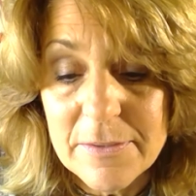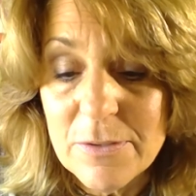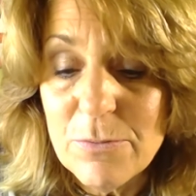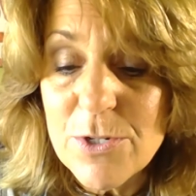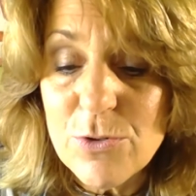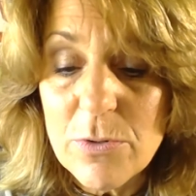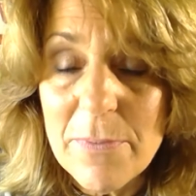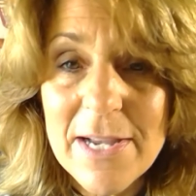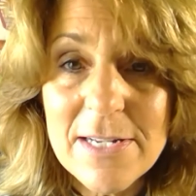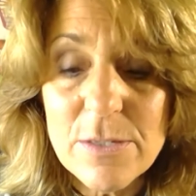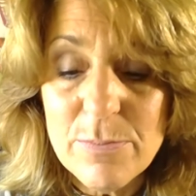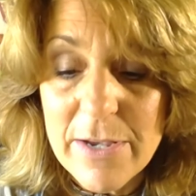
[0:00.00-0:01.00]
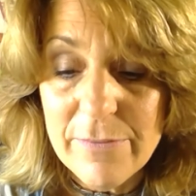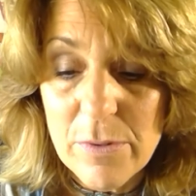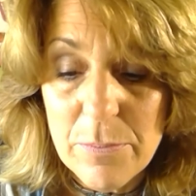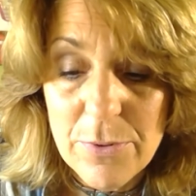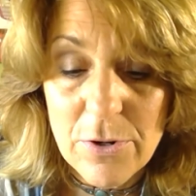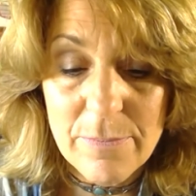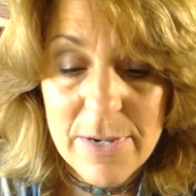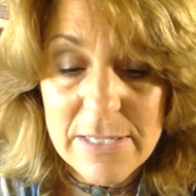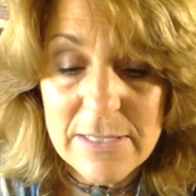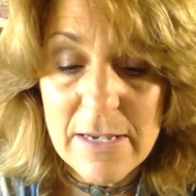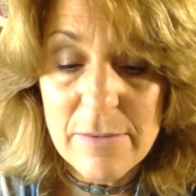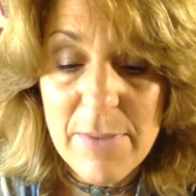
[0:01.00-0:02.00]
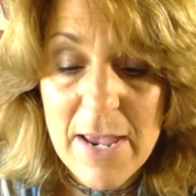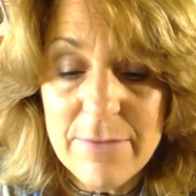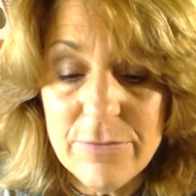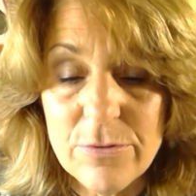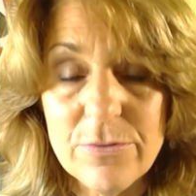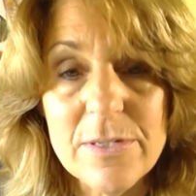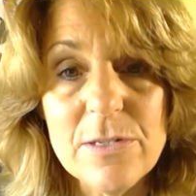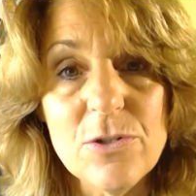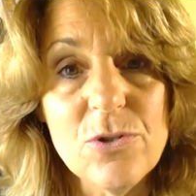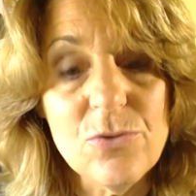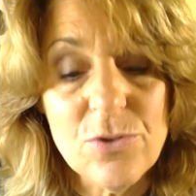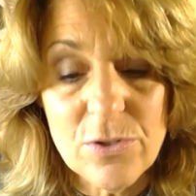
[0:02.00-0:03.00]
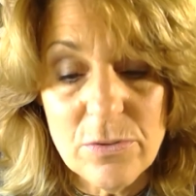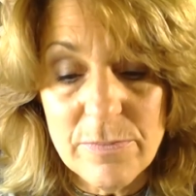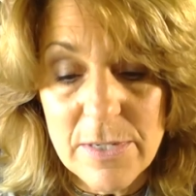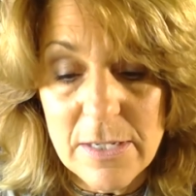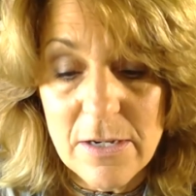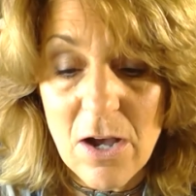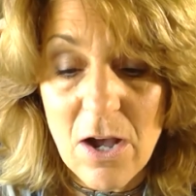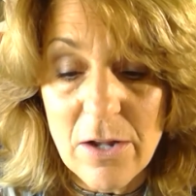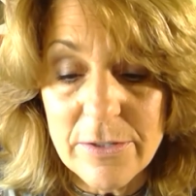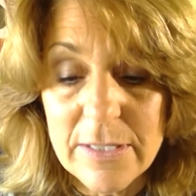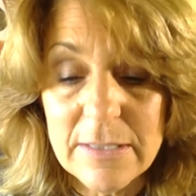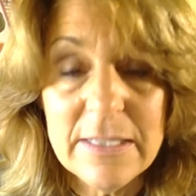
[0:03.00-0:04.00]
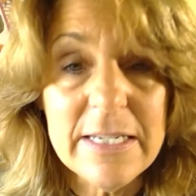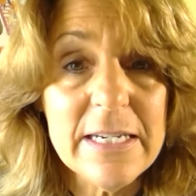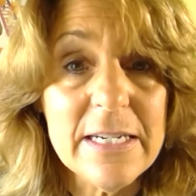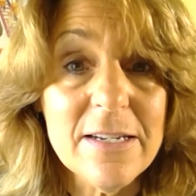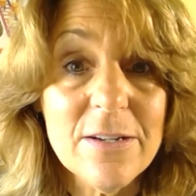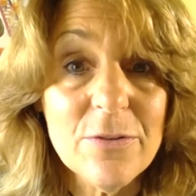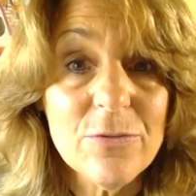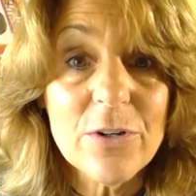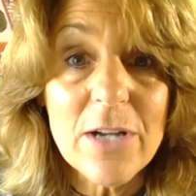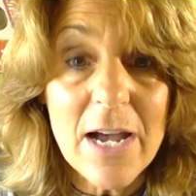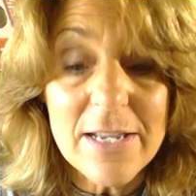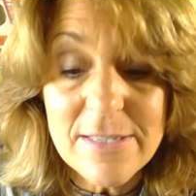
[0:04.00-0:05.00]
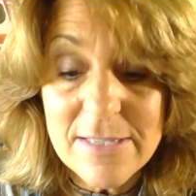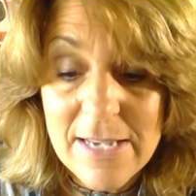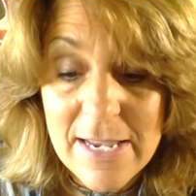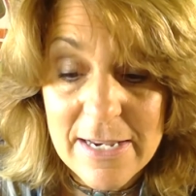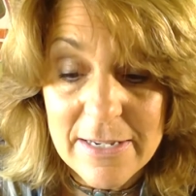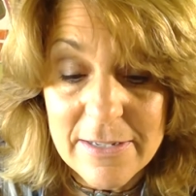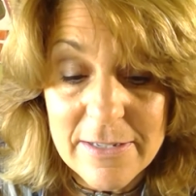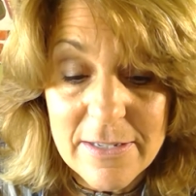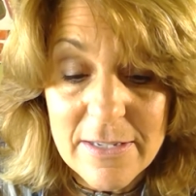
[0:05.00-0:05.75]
which reminds me of a book my son Matthew introduced to me called Lead for God's Sake.